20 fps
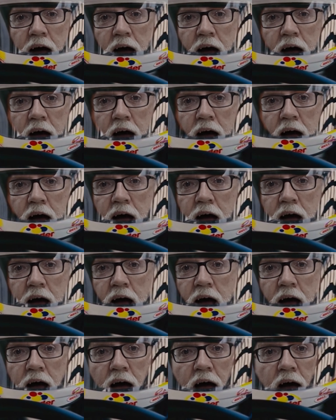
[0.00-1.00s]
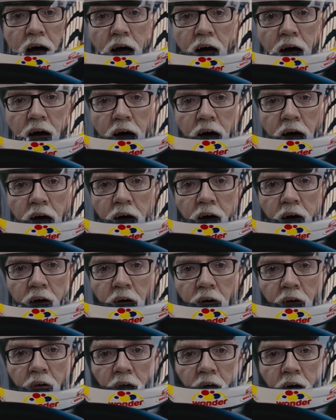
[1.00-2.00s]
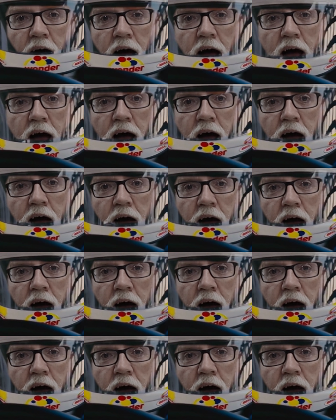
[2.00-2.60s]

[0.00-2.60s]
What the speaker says: Rescue Mama Speed! Ricky Bobby's back!